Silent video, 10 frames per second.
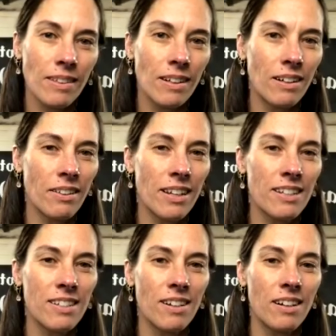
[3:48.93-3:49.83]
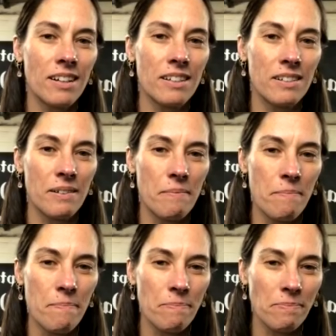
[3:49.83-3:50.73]
Oh, that is awesome.
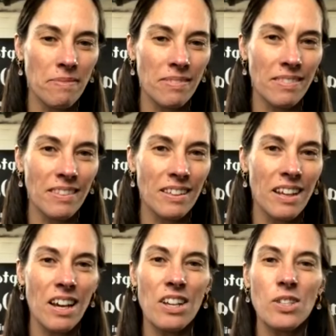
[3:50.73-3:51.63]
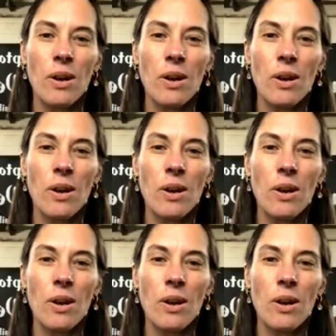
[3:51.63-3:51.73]
So